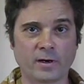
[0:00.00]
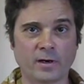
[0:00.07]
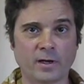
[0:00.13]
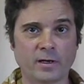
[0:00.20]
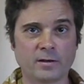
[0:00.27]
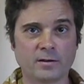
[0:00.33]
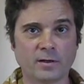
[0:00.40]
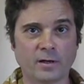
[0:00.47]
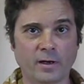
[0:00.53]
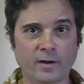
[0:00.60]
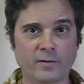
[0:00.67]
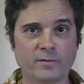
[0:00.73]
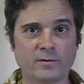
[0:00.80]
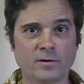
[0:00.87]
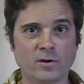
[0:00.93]
I, I
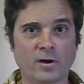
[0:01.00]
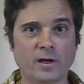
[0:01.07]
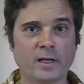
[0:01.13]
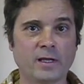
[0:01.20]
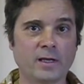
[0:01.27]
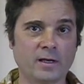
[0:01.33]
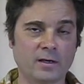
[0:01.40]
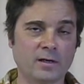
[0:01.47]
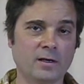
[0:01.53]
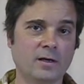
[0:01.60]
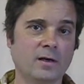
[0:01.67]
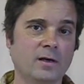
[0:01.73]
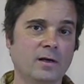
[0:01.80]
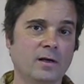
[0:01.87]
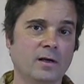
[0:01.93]
got hit
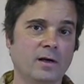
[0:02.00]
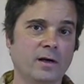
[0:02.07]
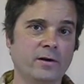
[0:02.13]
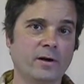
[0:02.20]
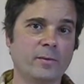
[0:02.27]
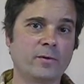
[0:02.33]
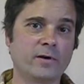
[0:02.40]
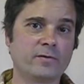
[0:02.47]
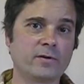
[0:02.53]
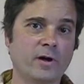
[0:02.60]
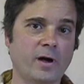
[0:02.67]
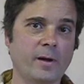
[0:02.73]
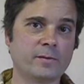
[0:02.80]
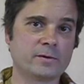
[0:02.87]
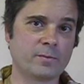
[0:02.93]
a number of
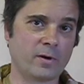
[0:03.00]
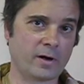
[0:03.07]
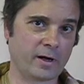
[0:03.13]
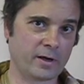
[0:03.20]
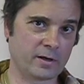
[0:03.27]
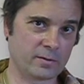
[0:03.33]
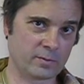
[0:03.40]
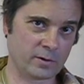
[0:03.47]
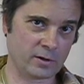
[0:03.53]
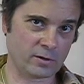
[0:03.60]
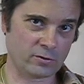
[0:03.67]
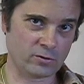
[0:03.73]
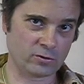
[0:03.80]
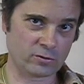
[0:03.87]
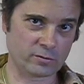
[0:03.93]
times by, you know,
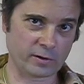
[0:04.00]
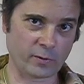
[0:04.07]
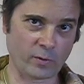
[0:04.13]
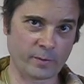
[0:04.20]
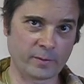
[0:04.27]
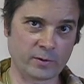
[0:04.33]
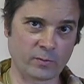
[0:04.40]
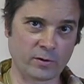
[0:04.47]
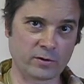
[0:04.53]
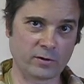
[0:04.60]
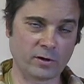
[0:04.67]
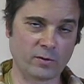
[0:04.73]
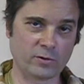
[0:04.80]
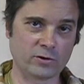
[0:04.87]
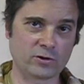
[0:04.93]
usually women with
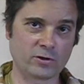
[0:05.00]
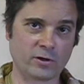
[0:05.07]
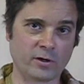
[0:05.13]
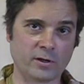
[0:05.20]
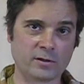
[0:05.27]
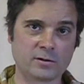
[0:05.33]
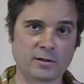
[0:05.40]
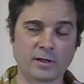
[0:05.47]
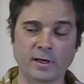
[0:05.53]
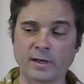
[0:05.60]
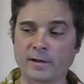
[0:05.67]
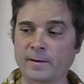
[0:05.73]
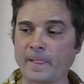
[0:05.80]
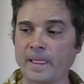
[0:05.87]
no insurance and,